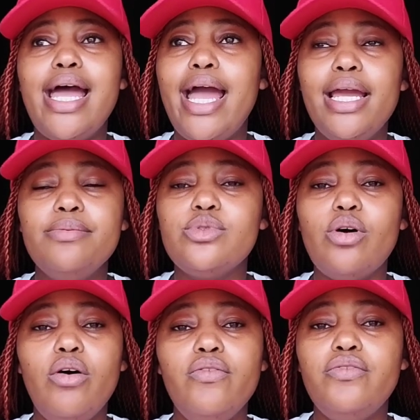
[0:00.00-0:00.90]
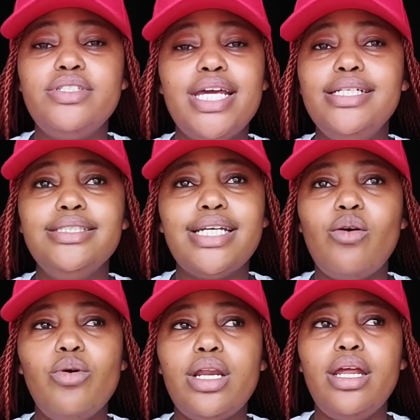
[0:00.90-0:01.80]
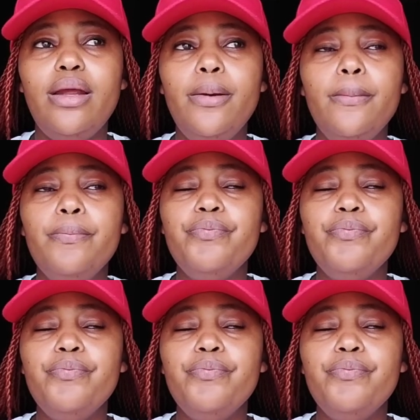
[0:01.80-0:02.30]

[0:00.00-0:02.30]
times of danger. Kore,